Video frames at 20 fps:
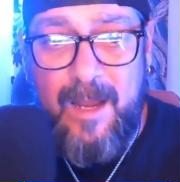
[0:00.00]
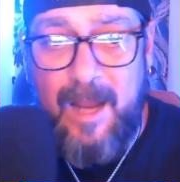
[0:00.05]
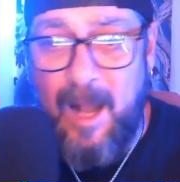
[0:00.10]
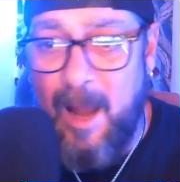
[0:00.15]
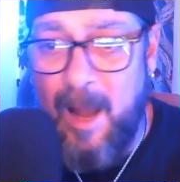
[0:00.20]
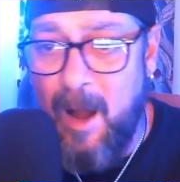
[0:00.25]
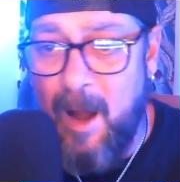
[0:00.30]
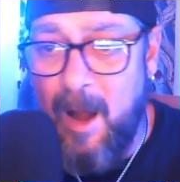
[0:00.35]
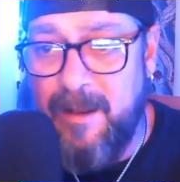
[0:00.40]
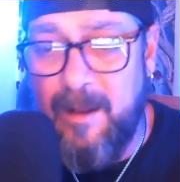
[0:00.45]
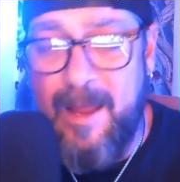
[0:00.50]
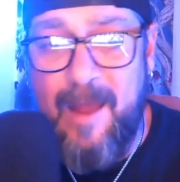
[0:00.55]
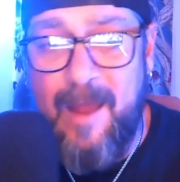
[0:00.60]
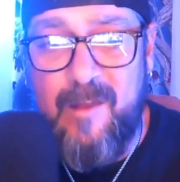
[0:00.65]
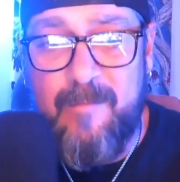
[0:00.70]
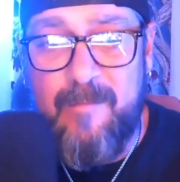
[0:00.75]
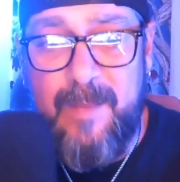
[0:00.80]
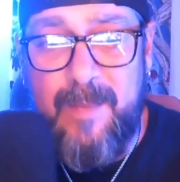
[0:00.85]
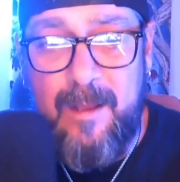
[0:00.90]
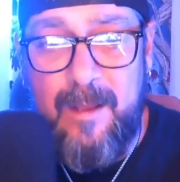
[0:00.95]
right at the
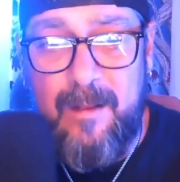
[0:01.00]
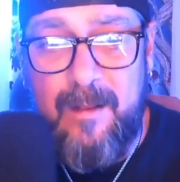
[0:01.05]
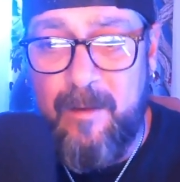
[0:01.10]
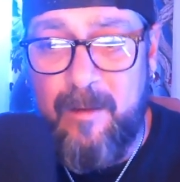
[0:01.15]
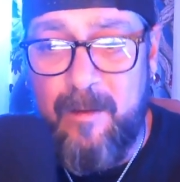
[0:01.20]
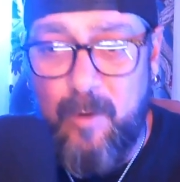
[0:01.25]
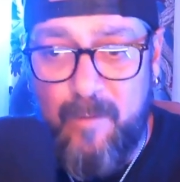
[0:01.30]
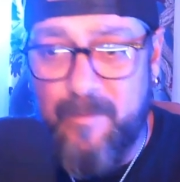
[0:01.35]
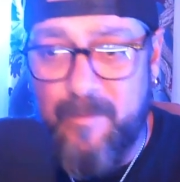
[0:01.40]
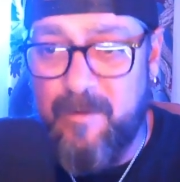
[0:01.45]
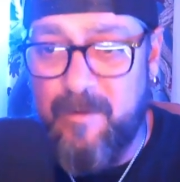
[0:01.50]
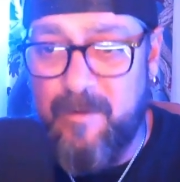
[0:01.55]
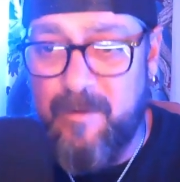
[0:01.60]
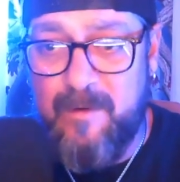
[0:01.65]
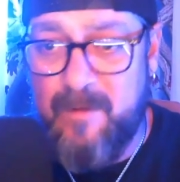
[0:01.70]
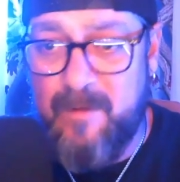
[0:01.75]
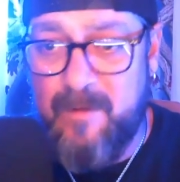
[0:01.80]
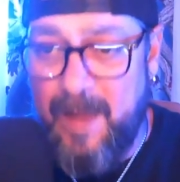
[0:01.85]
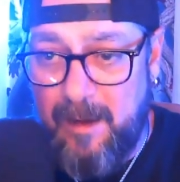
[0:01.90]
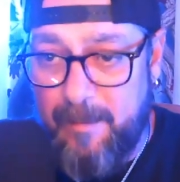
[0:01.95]
last minute, the universe is
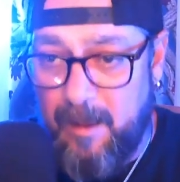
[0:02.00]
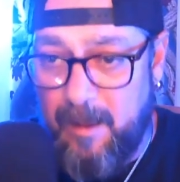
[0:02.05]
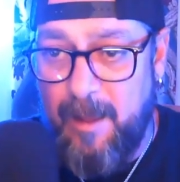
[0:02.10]
like,